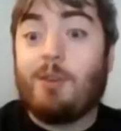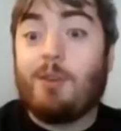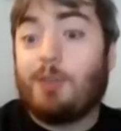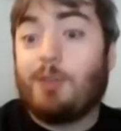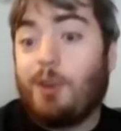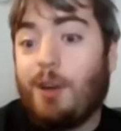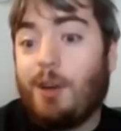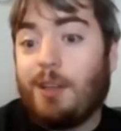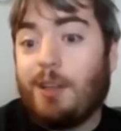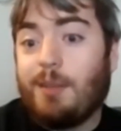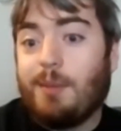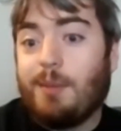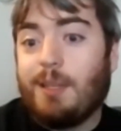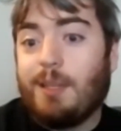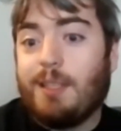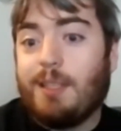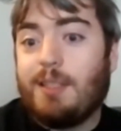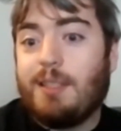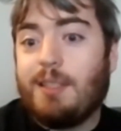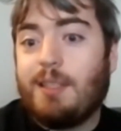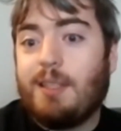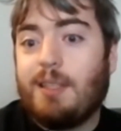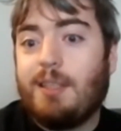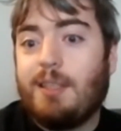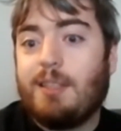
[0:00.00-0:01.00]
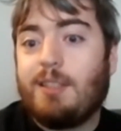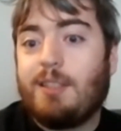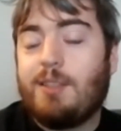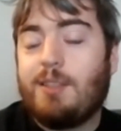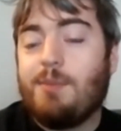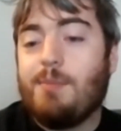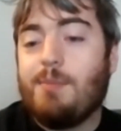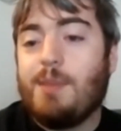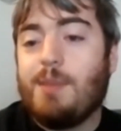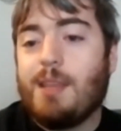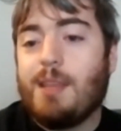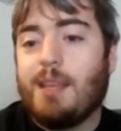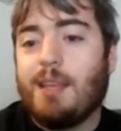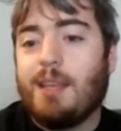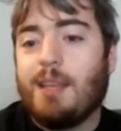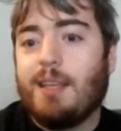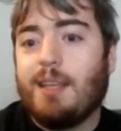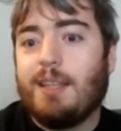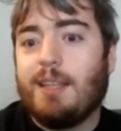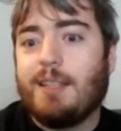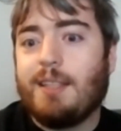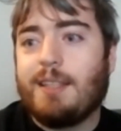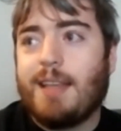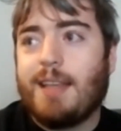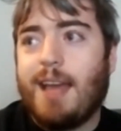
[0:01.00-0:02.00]
argument to me,
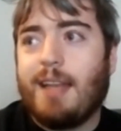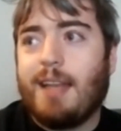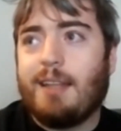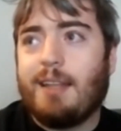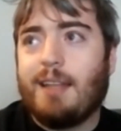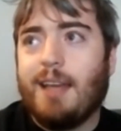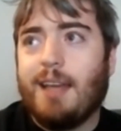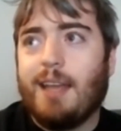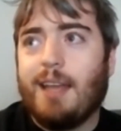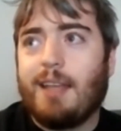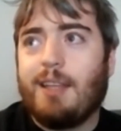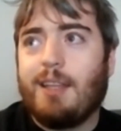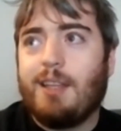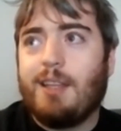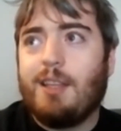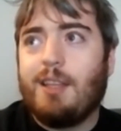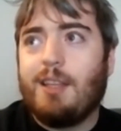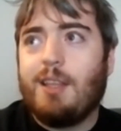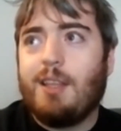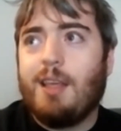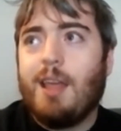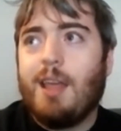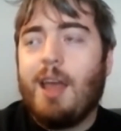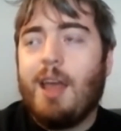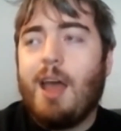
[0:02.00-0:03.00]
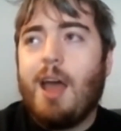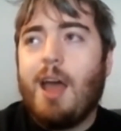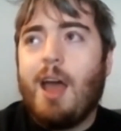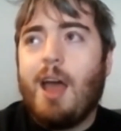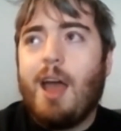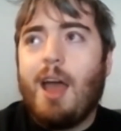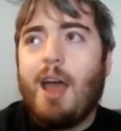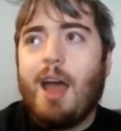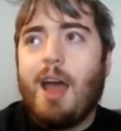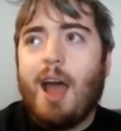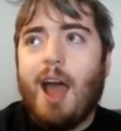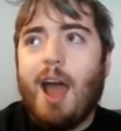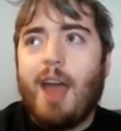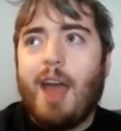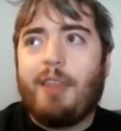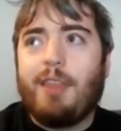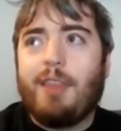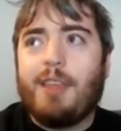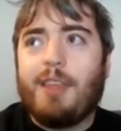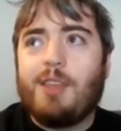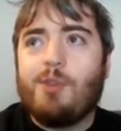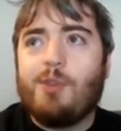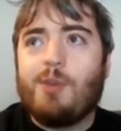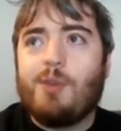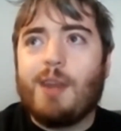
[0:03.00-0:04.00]
is that like, I think
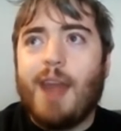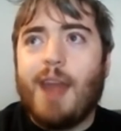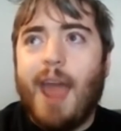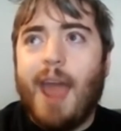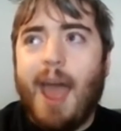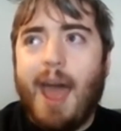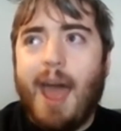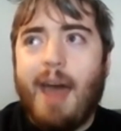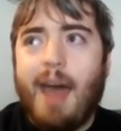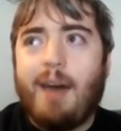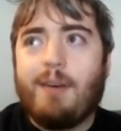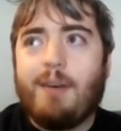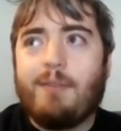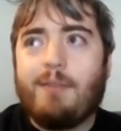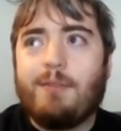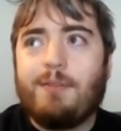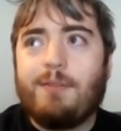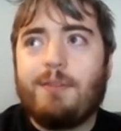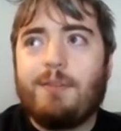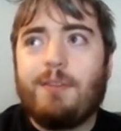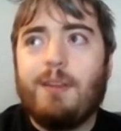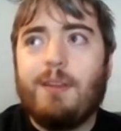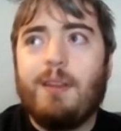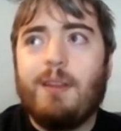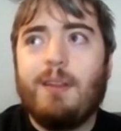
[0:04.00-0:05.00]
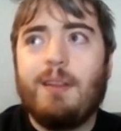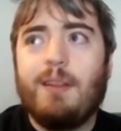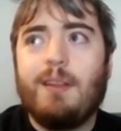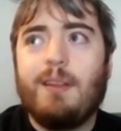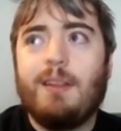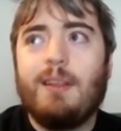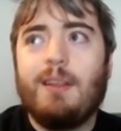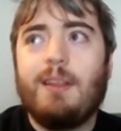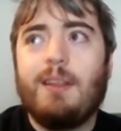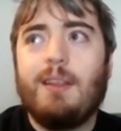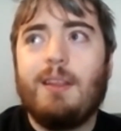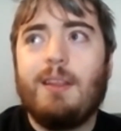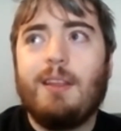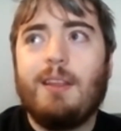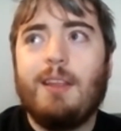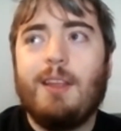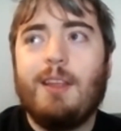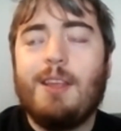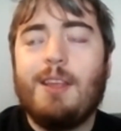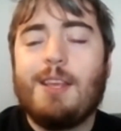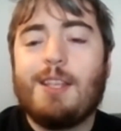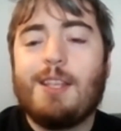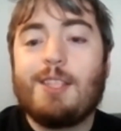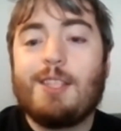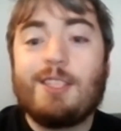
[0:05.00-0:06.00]
you can have
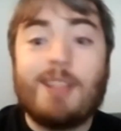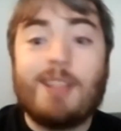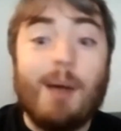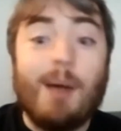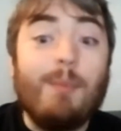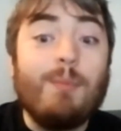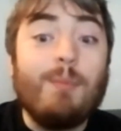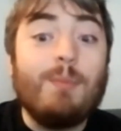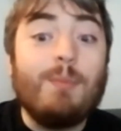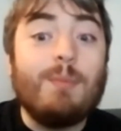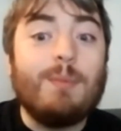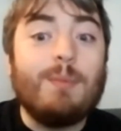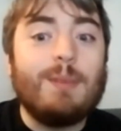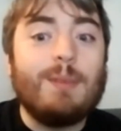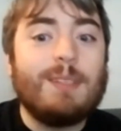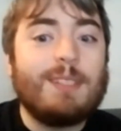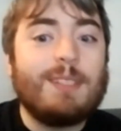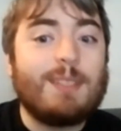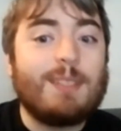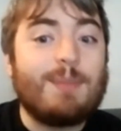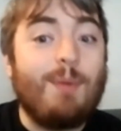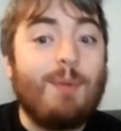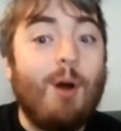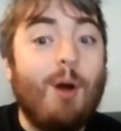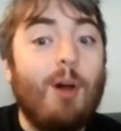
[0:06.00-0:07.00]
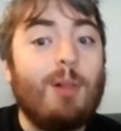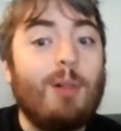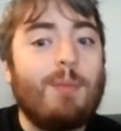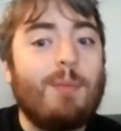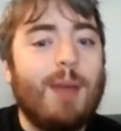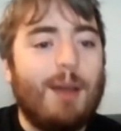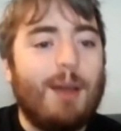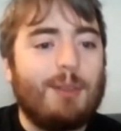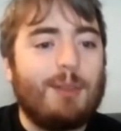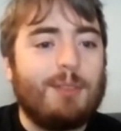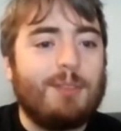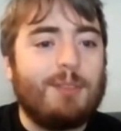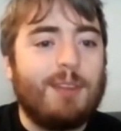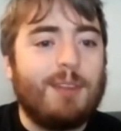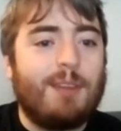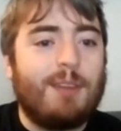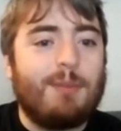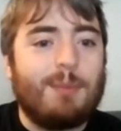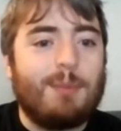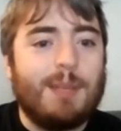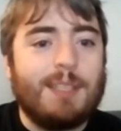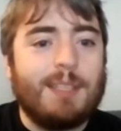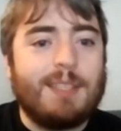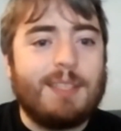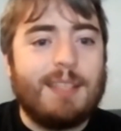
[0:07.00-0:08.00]
some small amount of
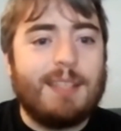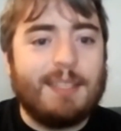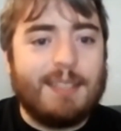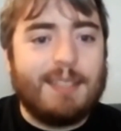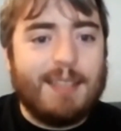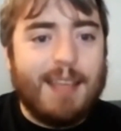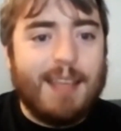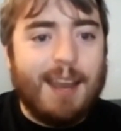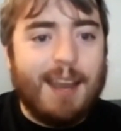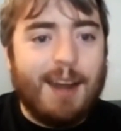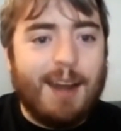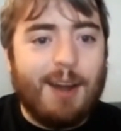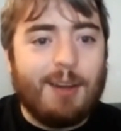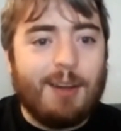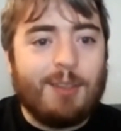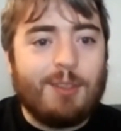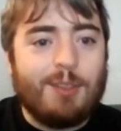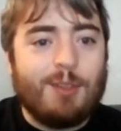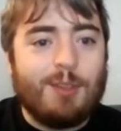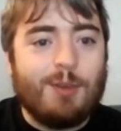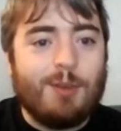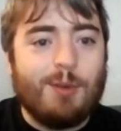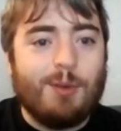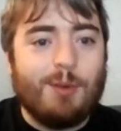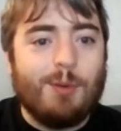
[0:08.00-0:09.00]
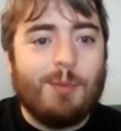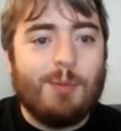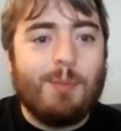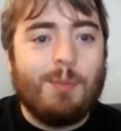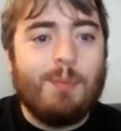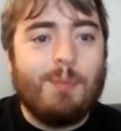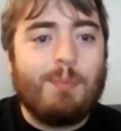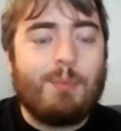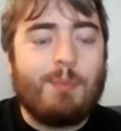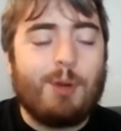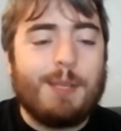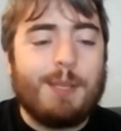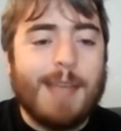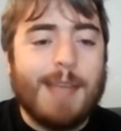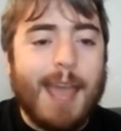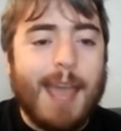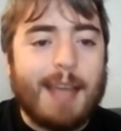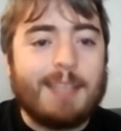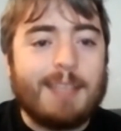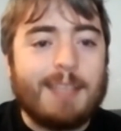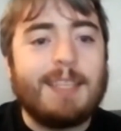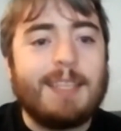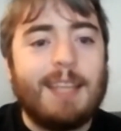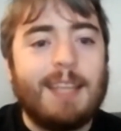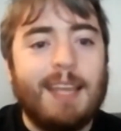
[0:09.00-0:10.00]
government that's there to protect
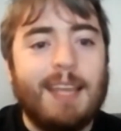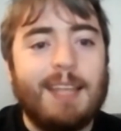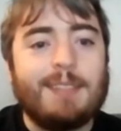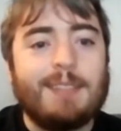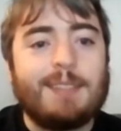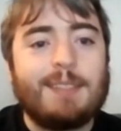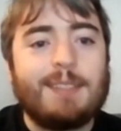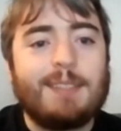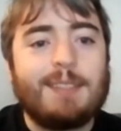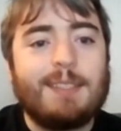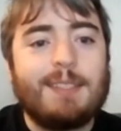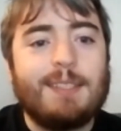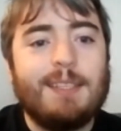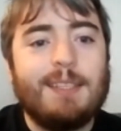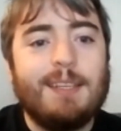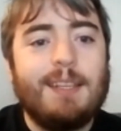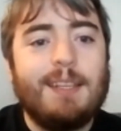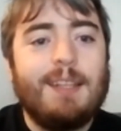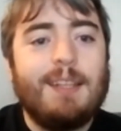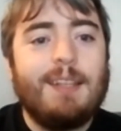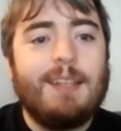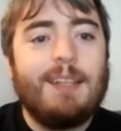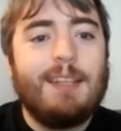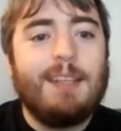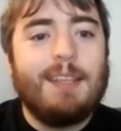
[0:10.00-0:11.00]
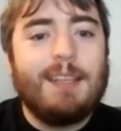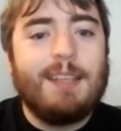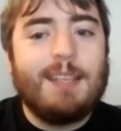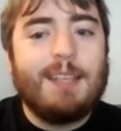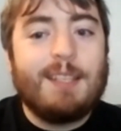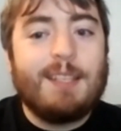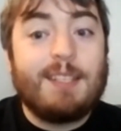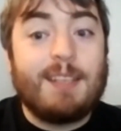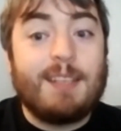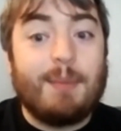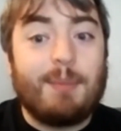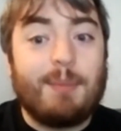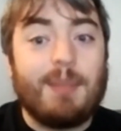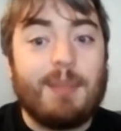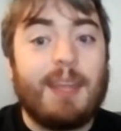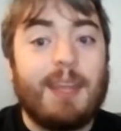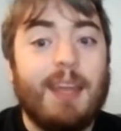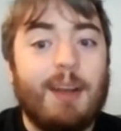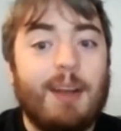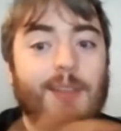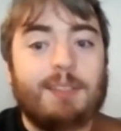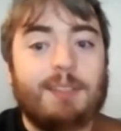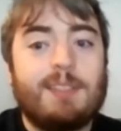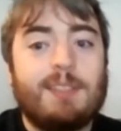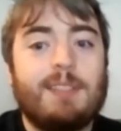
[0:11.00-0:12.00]
against something
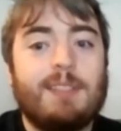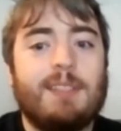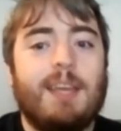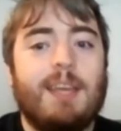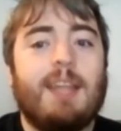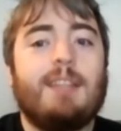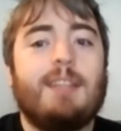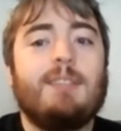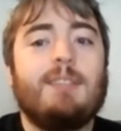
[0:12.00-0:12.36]
else, like